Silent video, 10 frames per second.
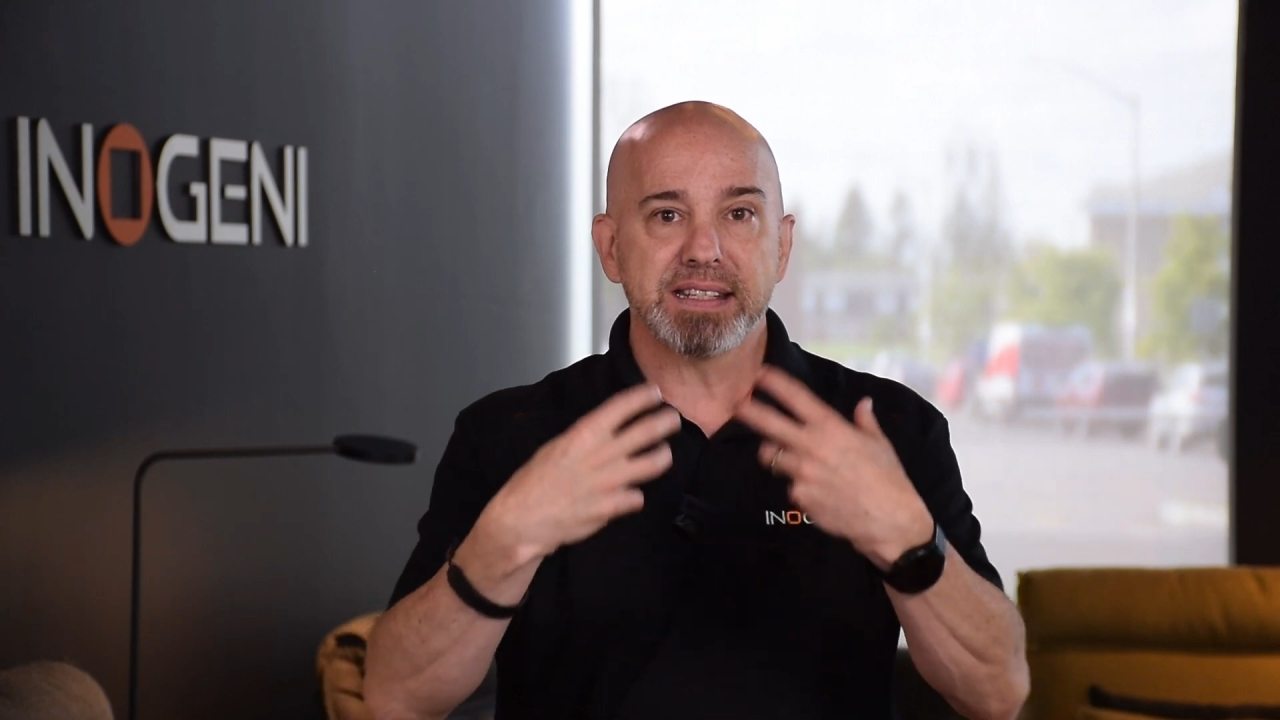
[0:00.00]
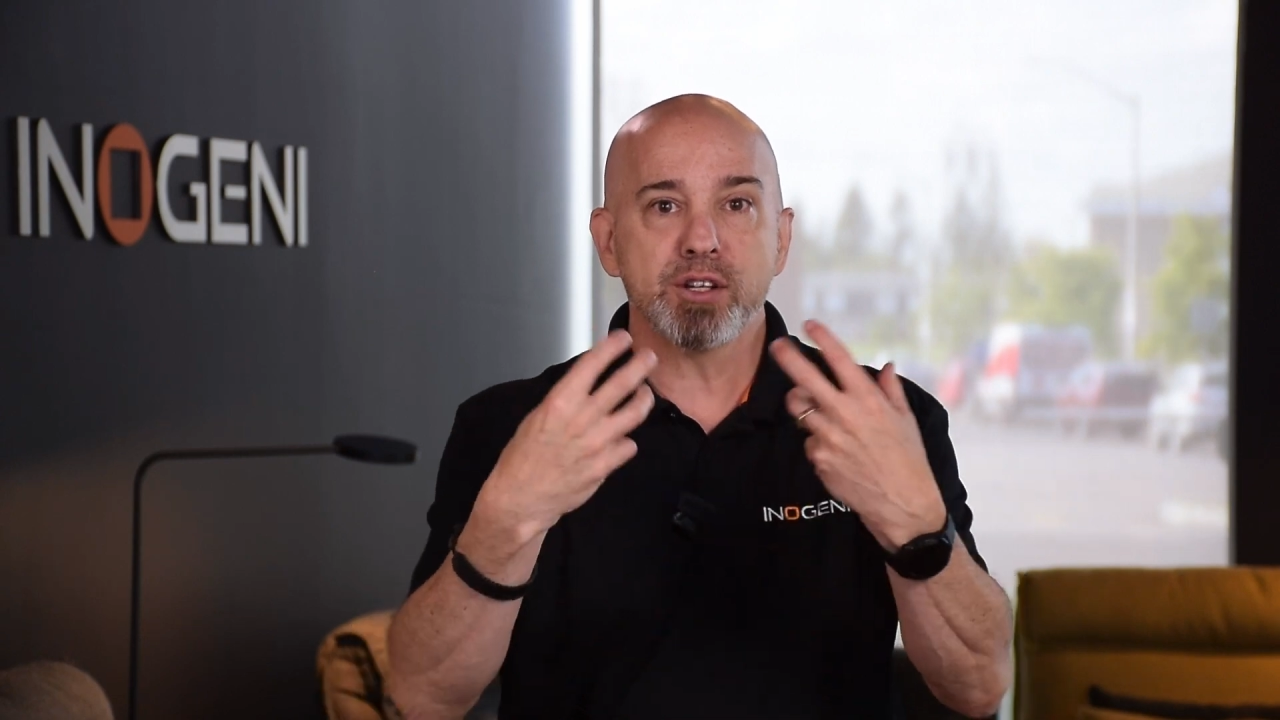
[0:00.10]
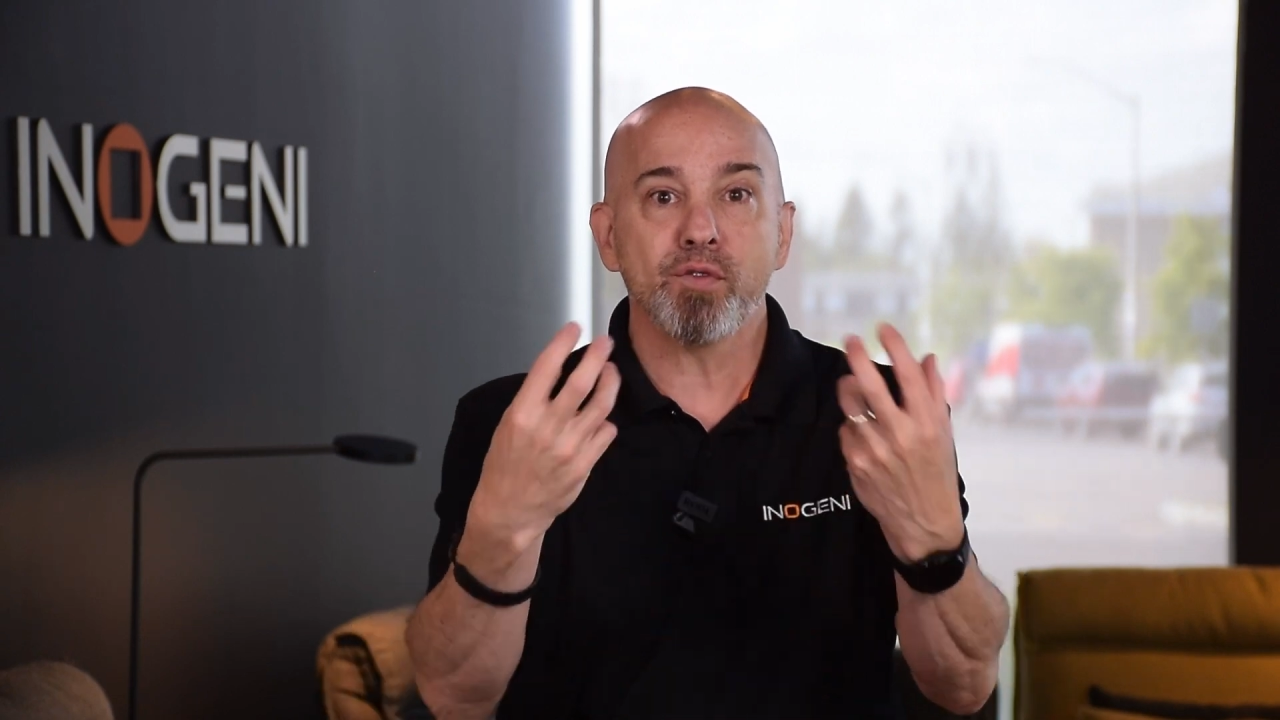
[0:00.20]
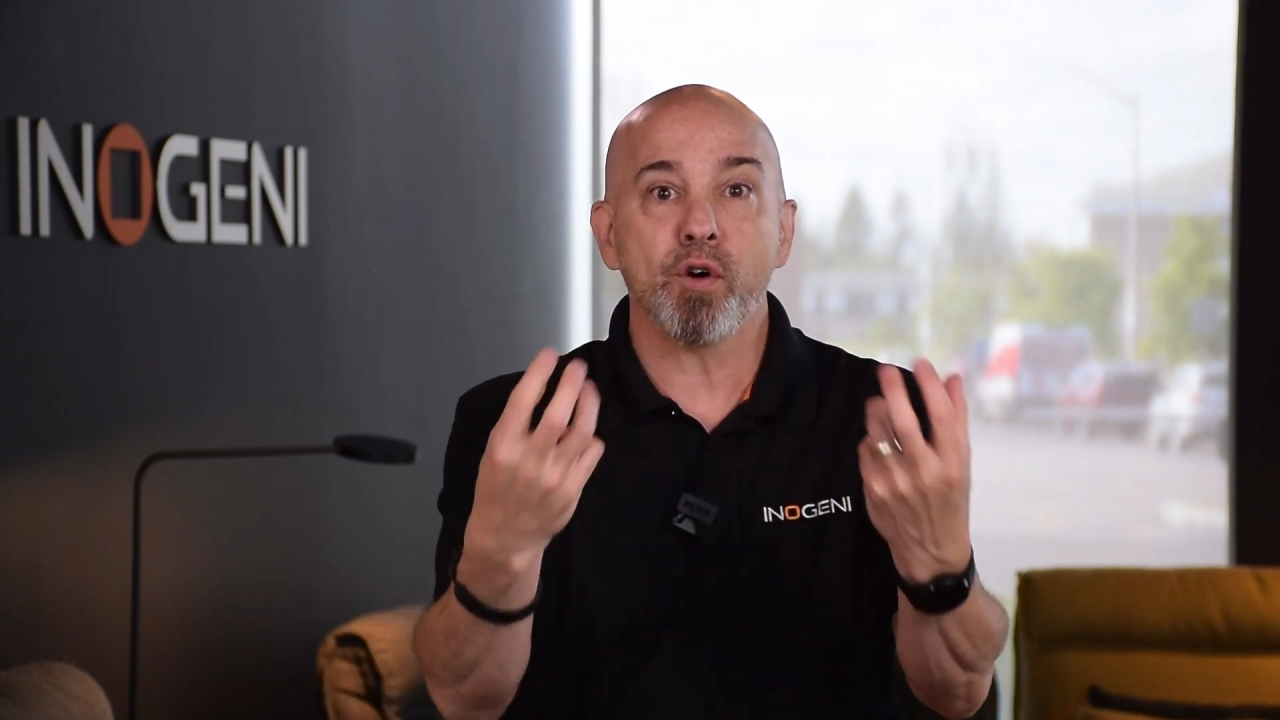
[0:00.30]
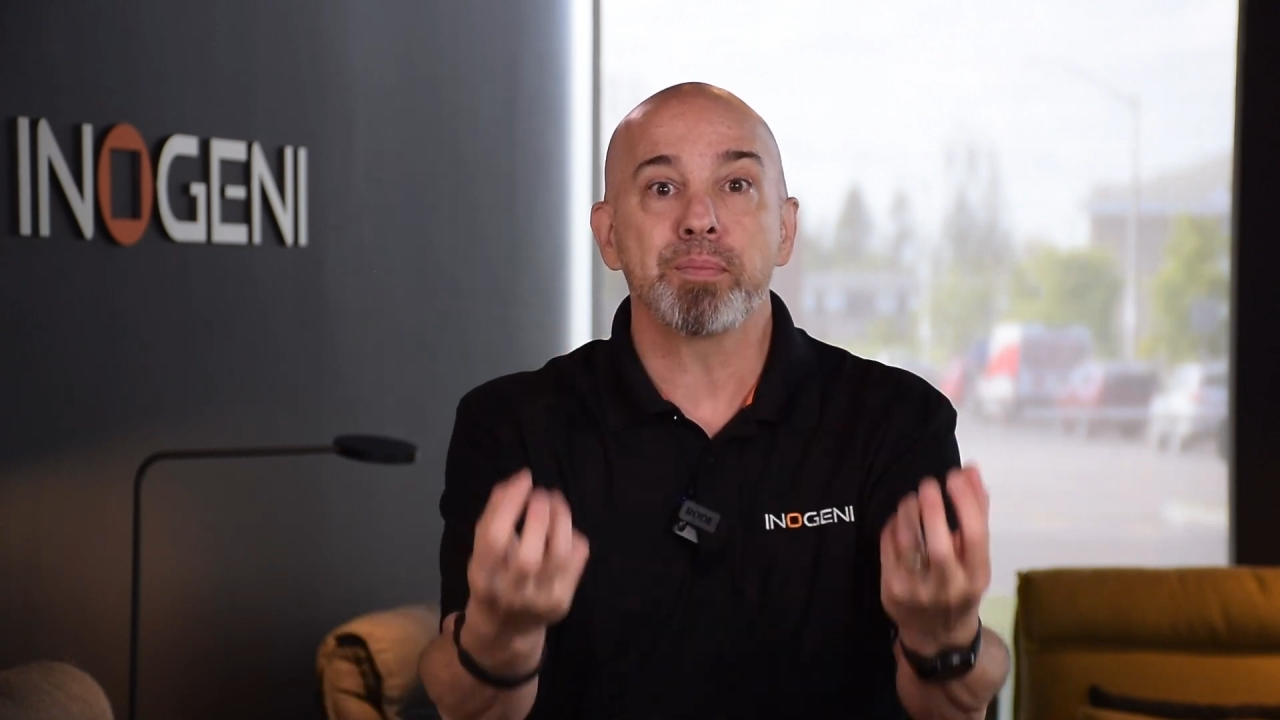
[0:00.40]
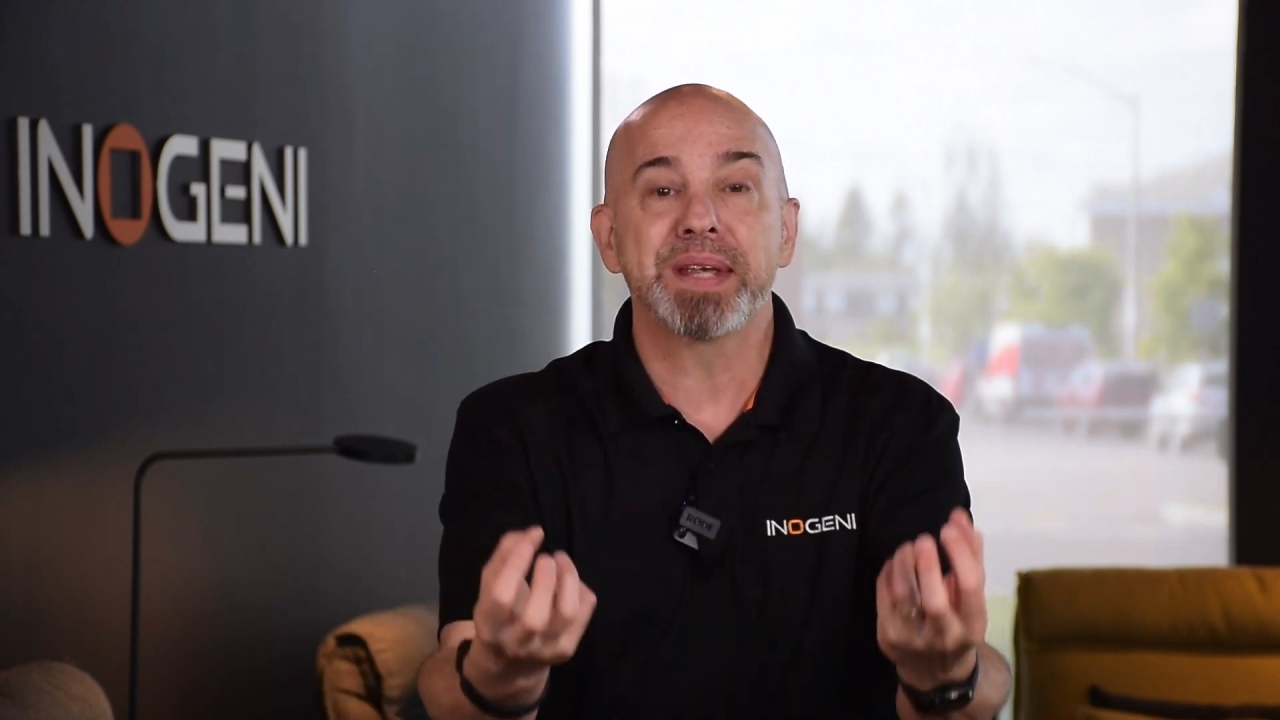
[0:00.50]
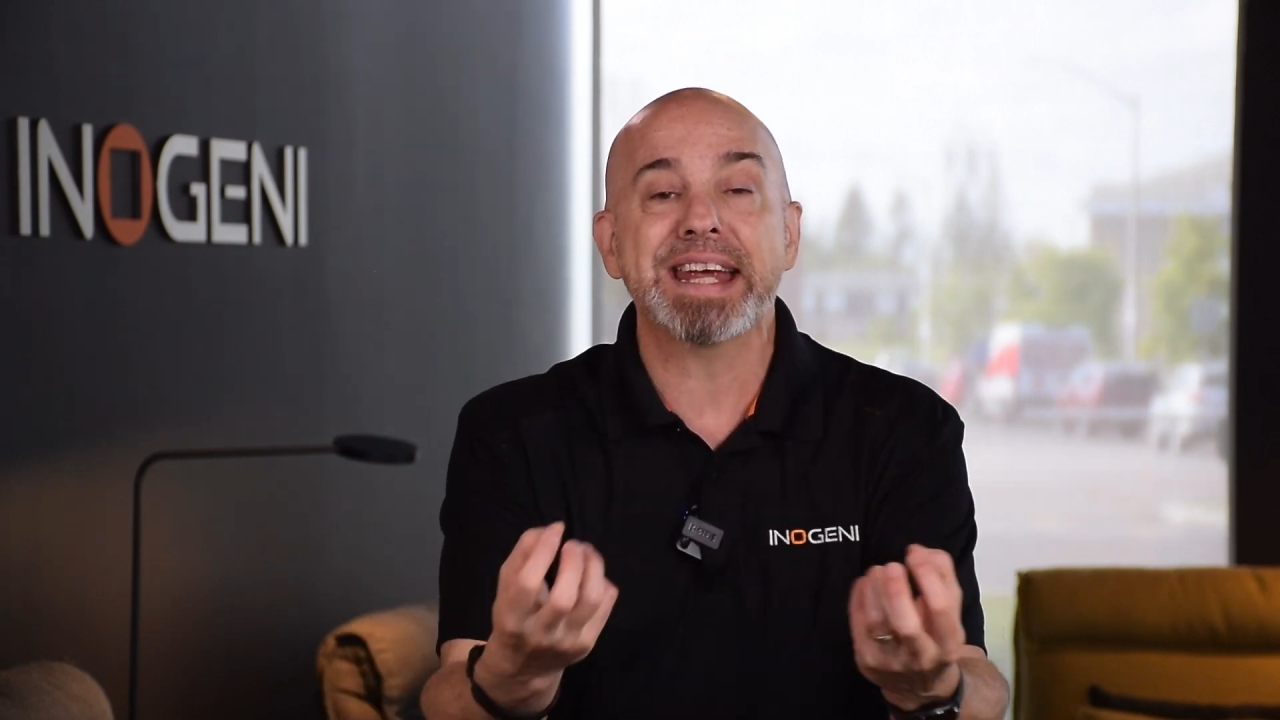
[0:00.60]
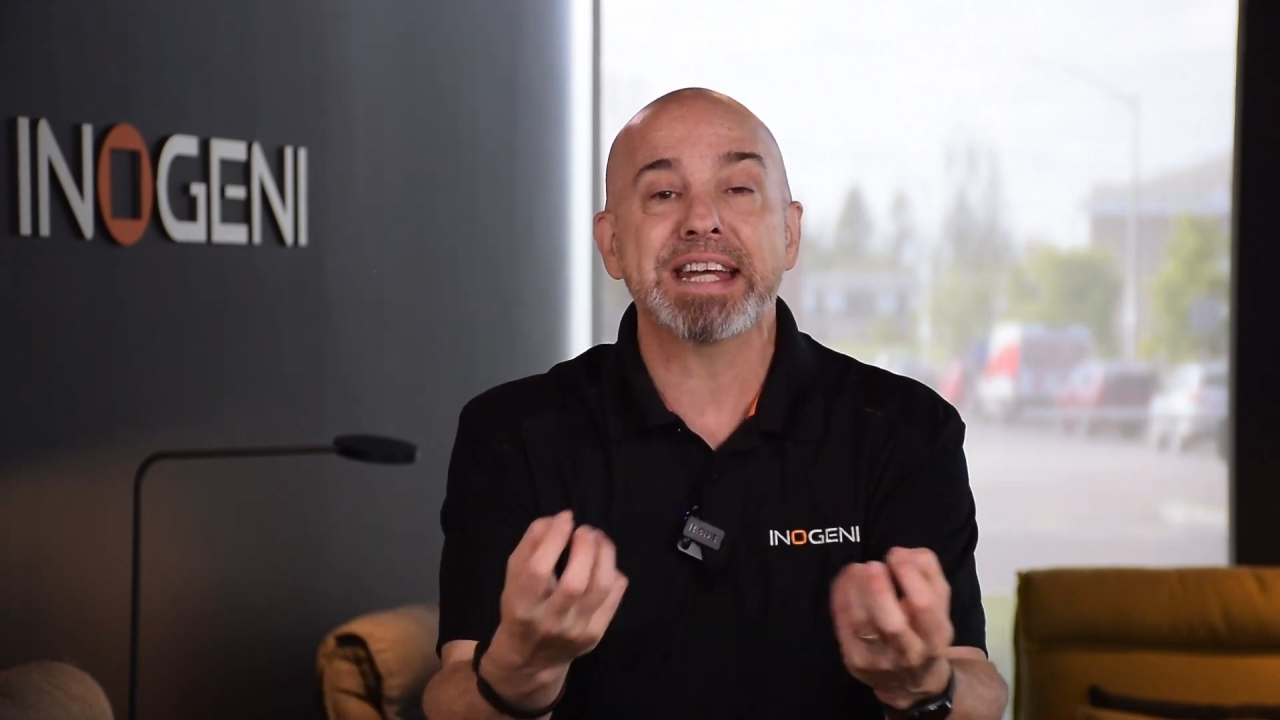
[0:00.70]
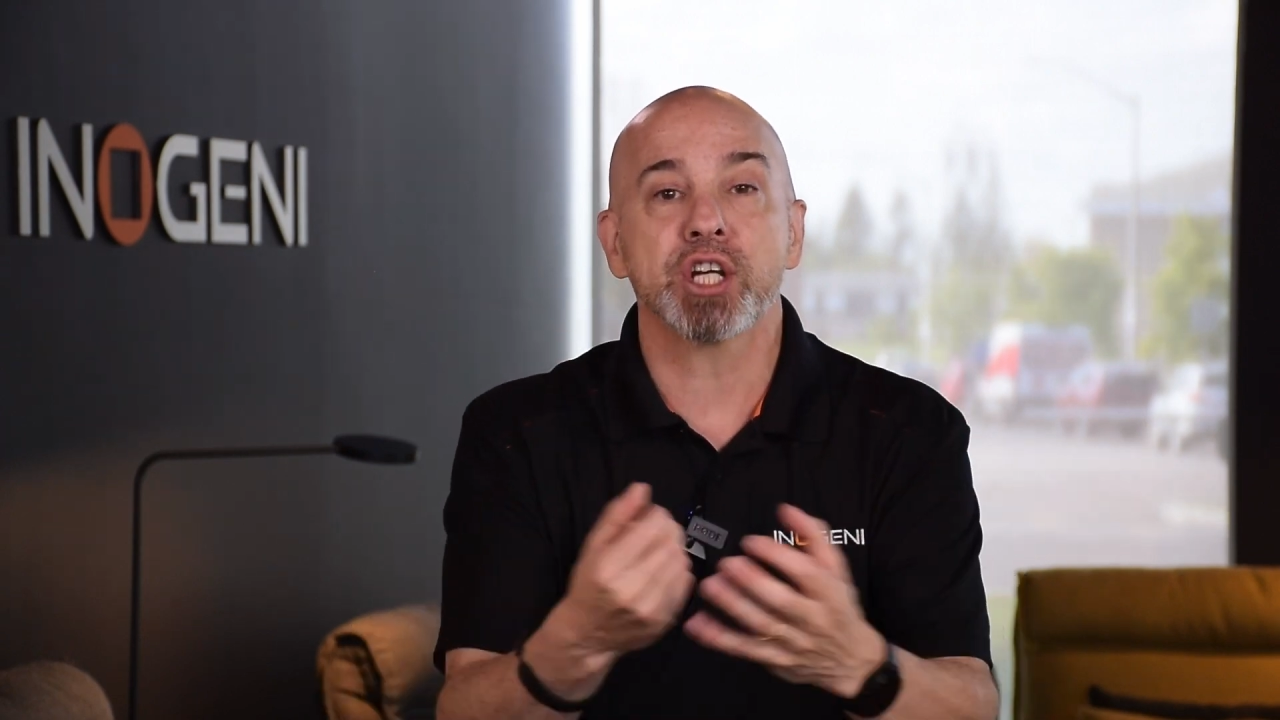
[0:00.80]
capture